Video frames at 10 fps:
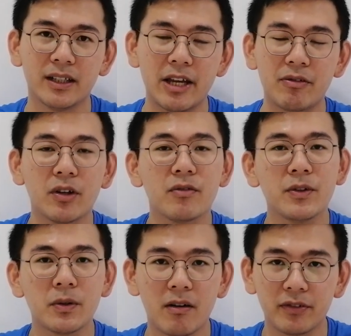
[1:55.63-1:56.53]
If you don't
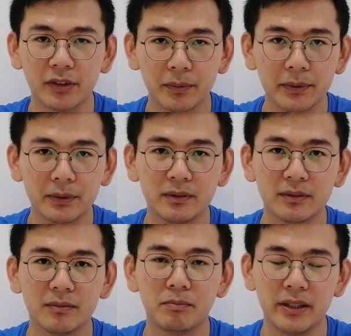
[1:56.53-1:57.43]
feel comfortable,
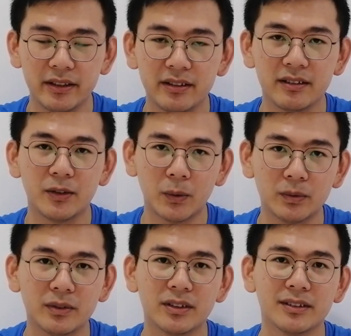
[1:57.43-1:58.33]
please
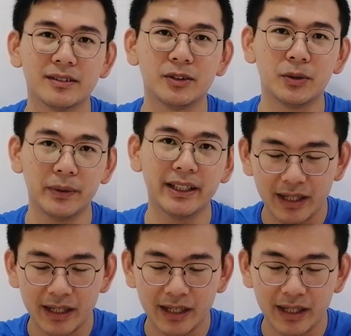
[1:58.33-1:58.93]
don't do it.